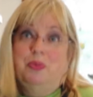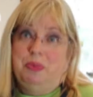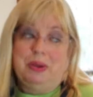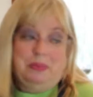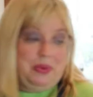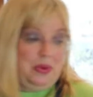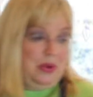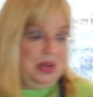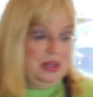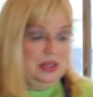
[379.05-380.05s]
pip
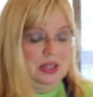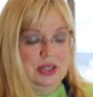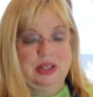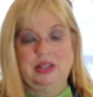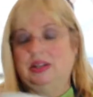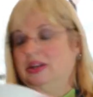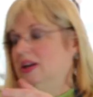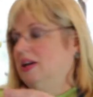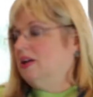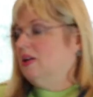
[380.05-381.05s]
around.
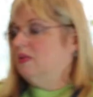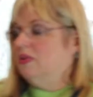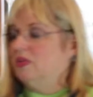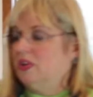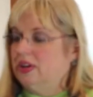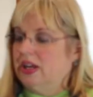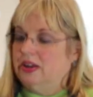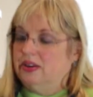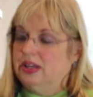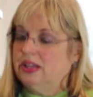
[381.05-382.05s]
We've got
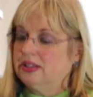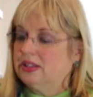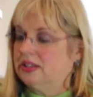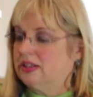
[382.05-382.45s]
our nuts.